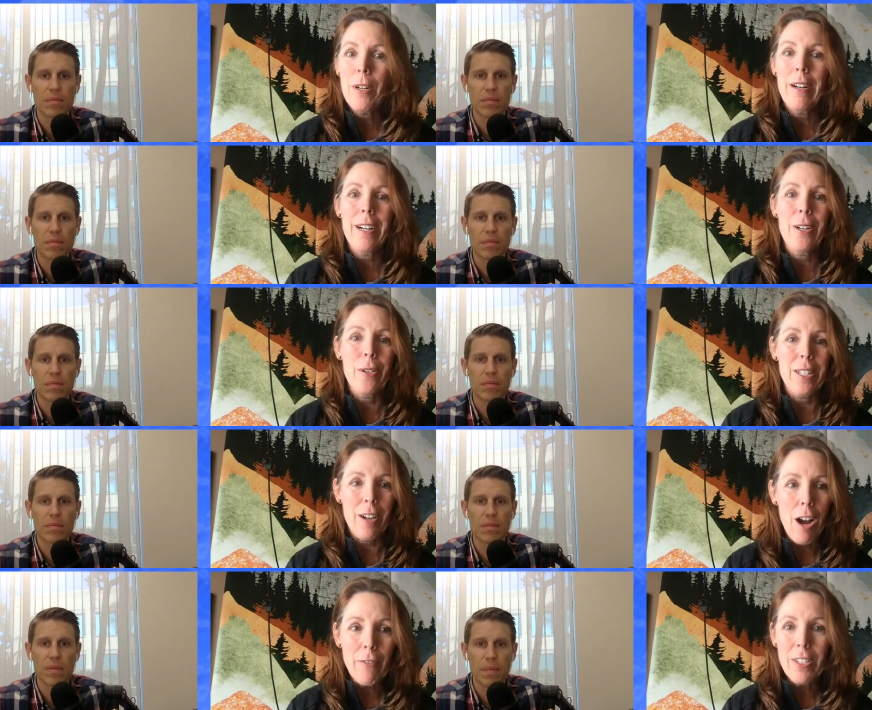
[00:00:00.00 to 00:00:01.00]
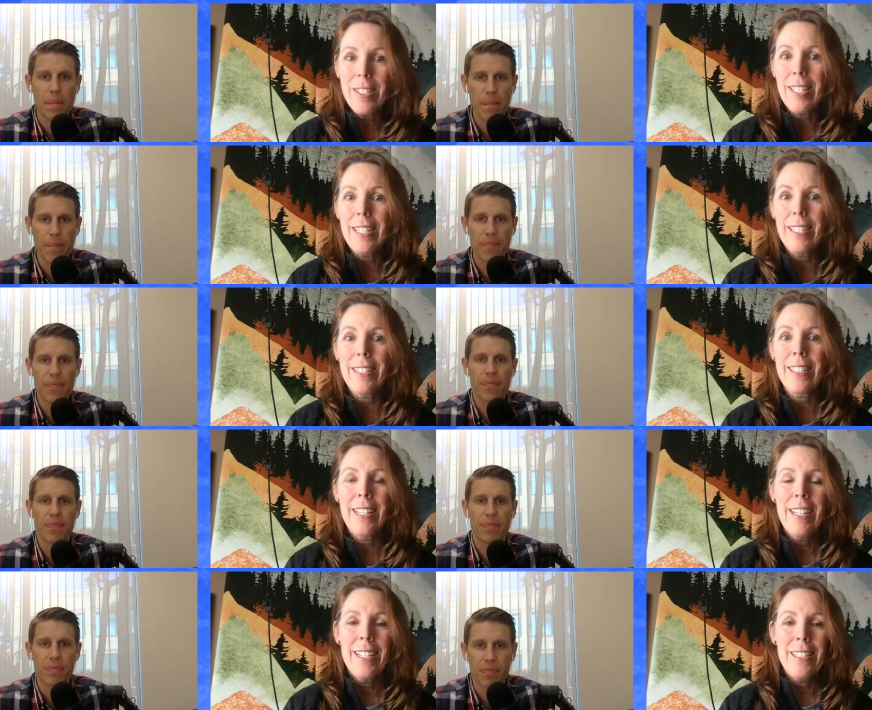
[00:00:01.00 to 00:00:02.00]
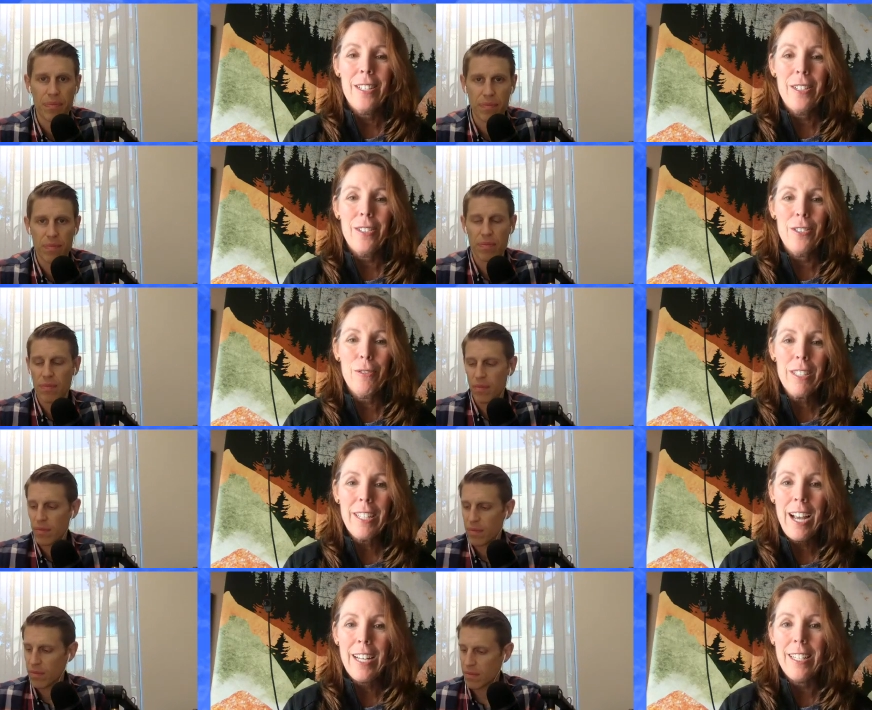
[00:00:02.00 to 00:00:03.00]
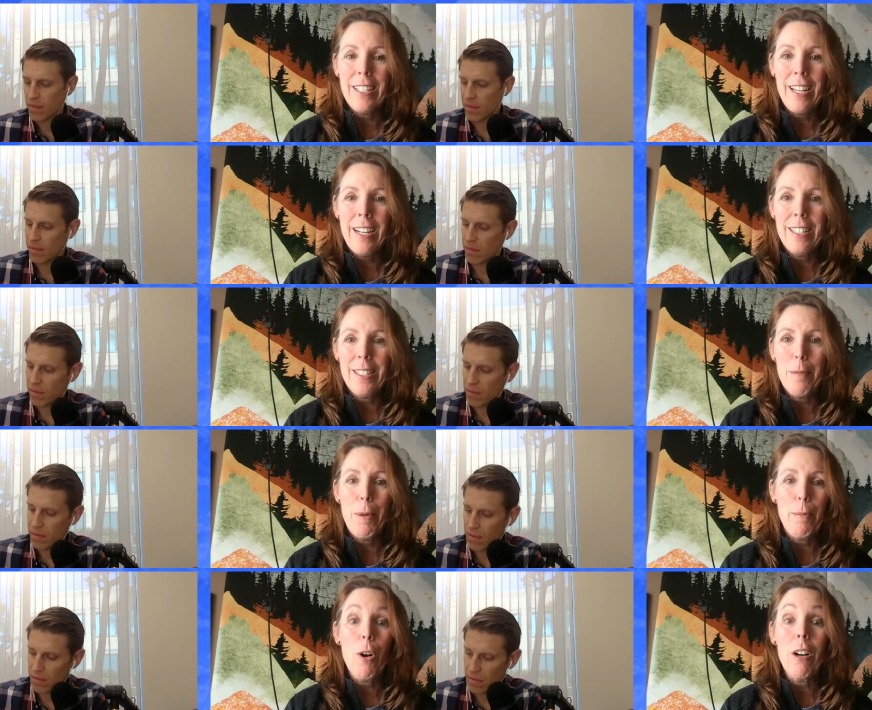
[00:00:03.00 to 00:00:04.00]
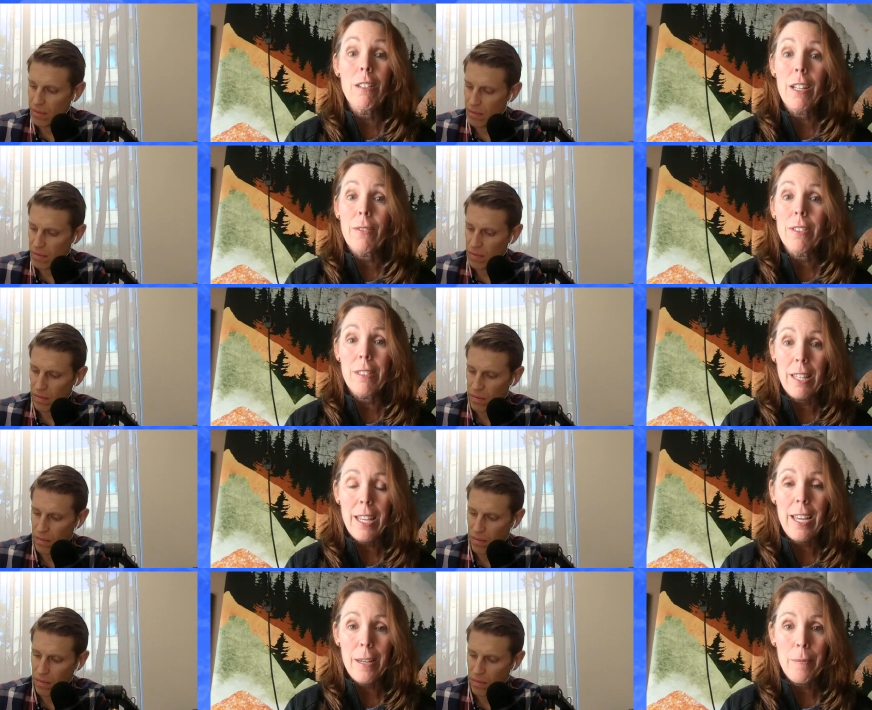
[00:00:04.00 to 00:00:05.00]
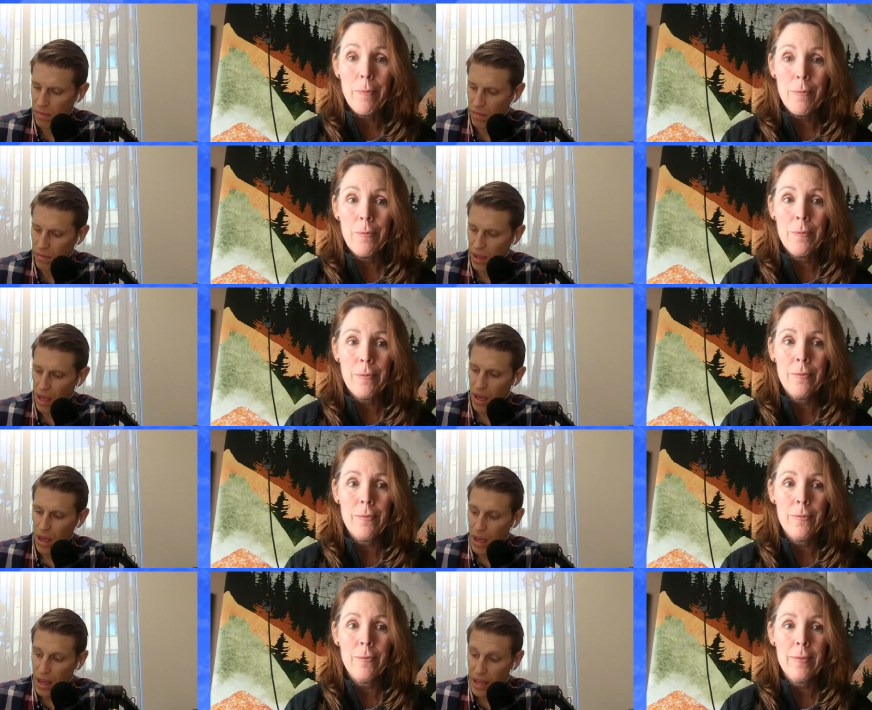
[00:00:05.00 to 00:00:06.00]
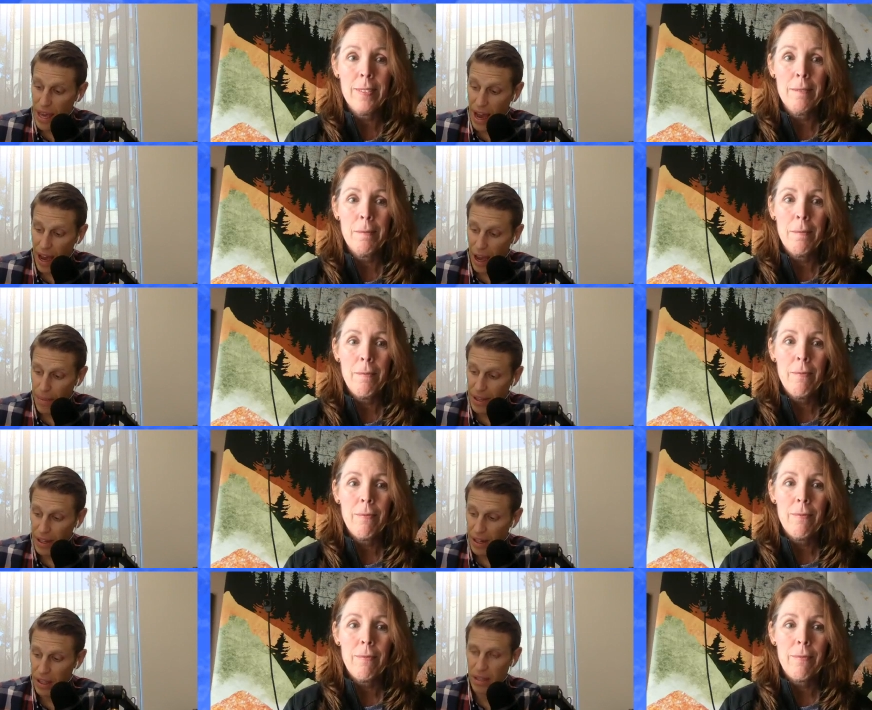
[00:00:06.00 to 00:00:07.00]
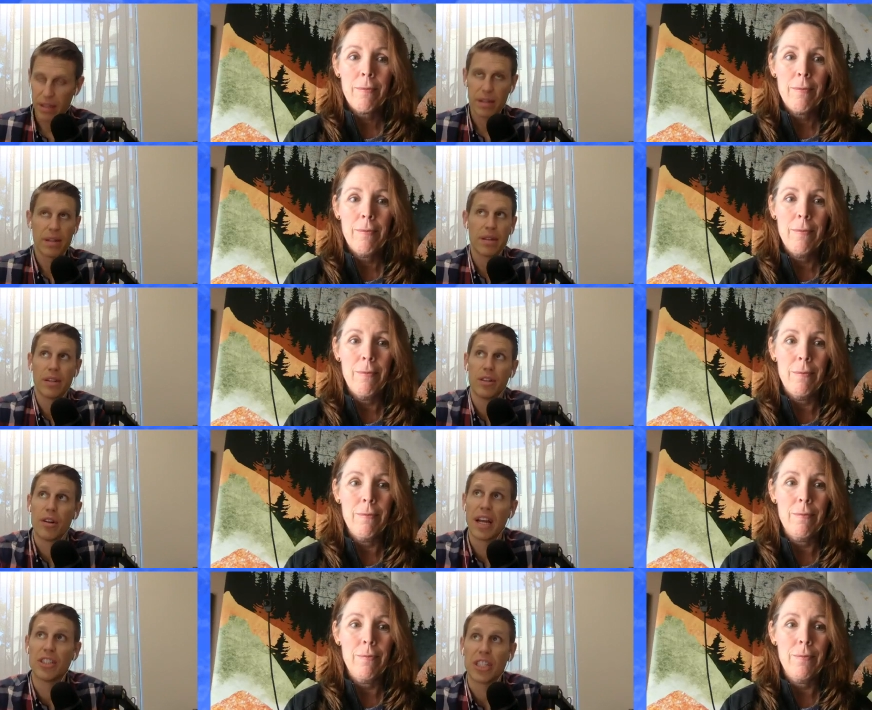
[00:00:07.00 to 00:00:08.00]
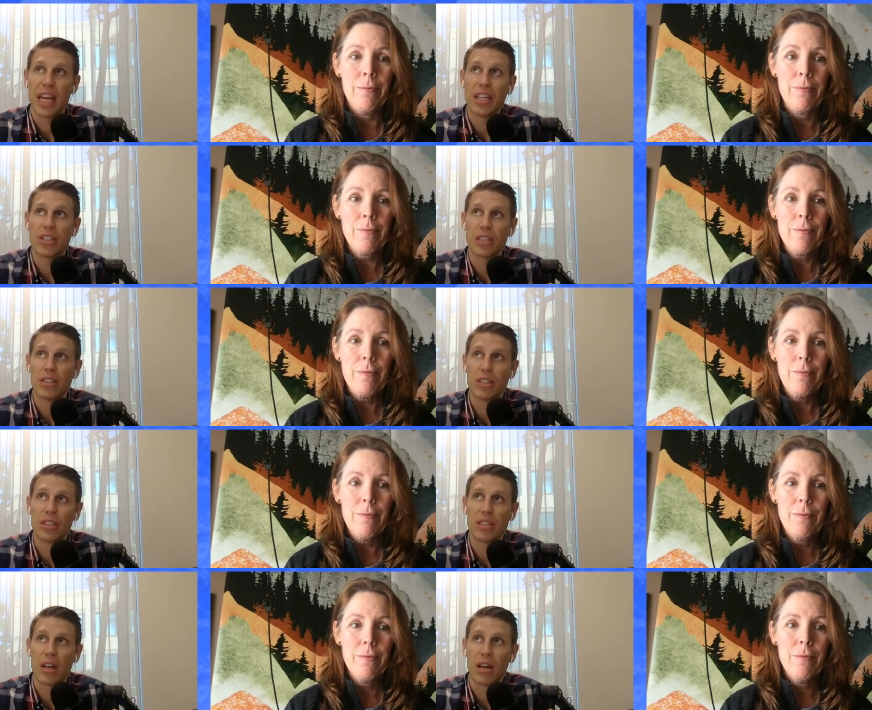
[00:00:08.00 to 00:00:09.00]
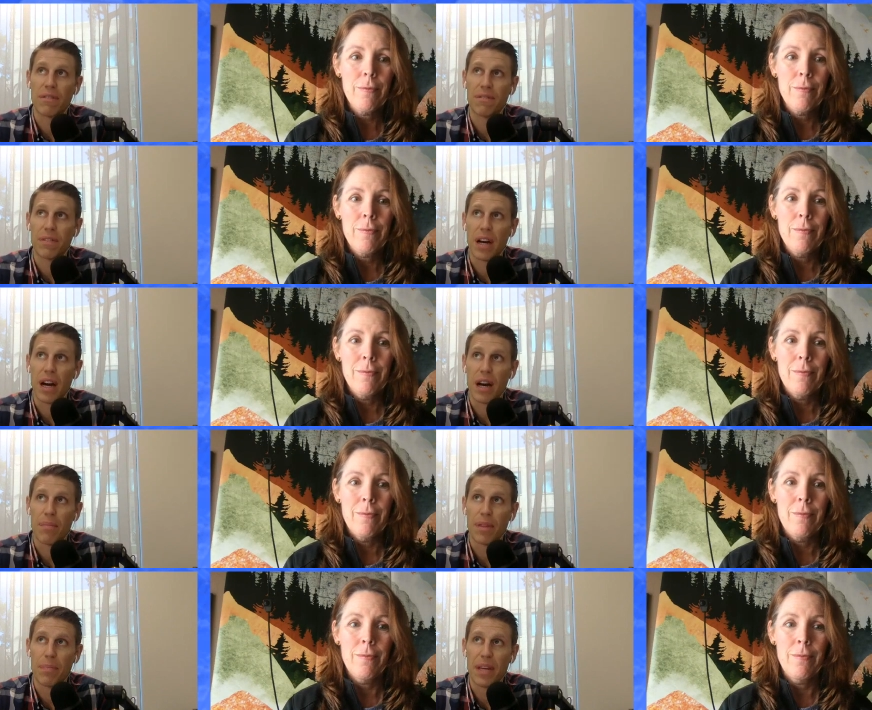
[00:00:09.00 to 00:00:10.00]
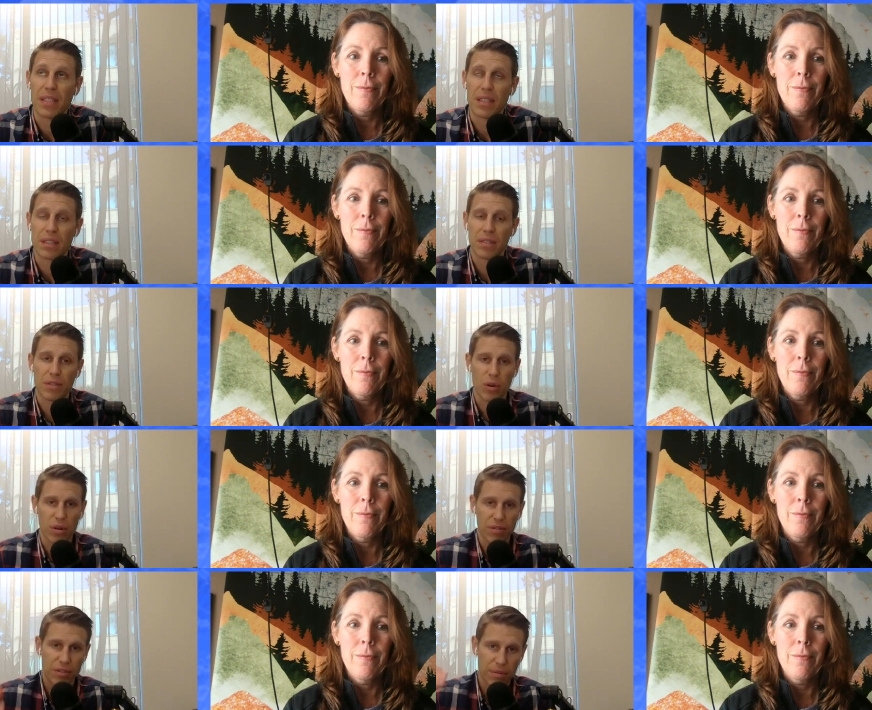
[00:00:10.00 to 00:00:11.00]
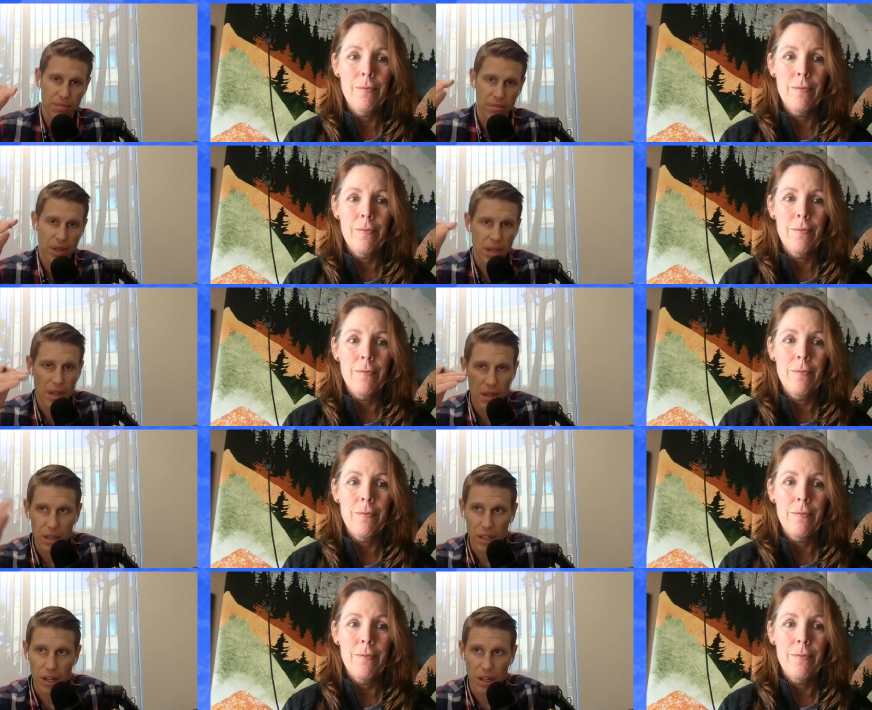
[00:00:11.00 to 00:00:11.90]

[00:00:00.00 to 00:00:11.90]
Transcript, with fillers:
Speaker 1: more, going to conferences. So we really had to kind of step up all levels of the game.
Speaker 2: Yeah, I mean, your education just off um, the basis of going from, you